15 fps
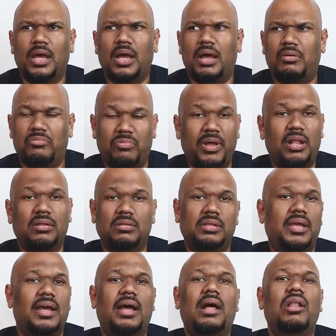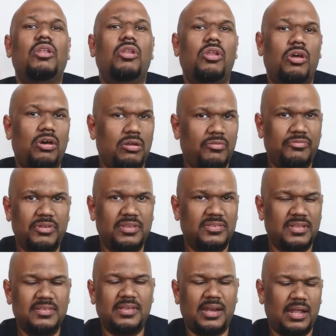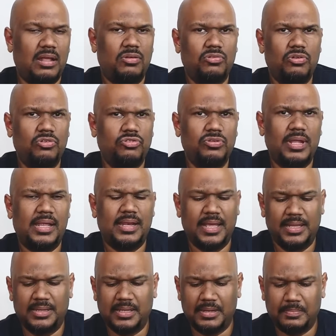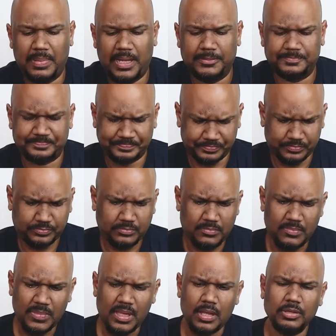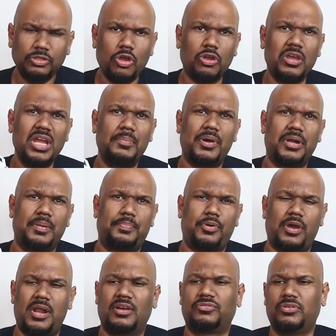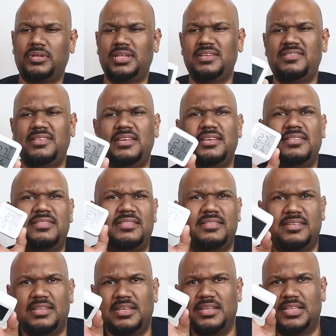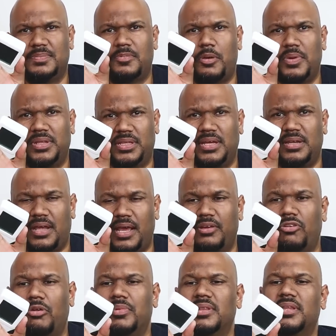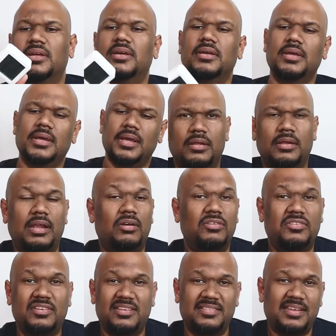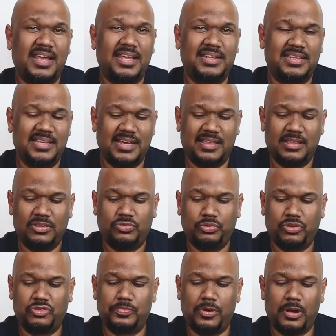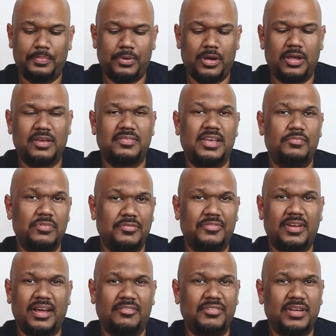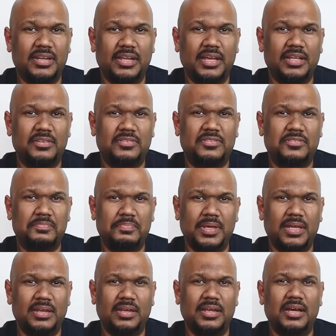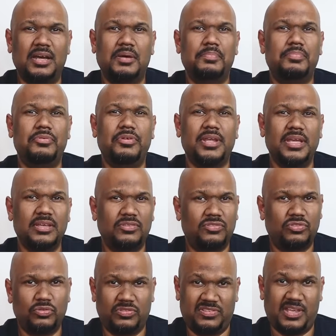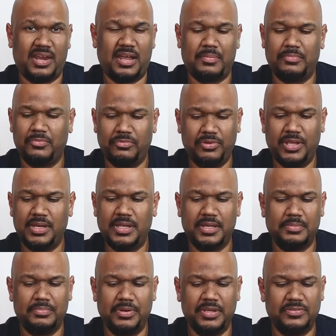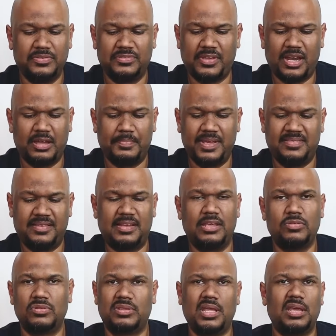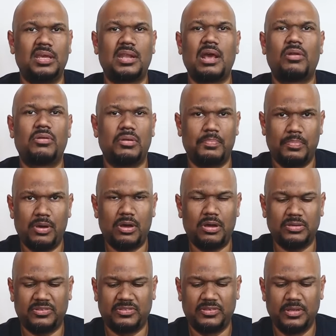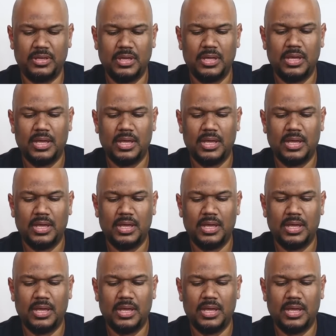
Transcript: Well, there are a lot of reasons and I'll go through that later, but talking about the product, so this is the thermometer and hygrometer. Now, just like the other SwitchBot products that we've covered, it's been a breeze to set up, really a breeze to set up. Basically, you take it out of the box.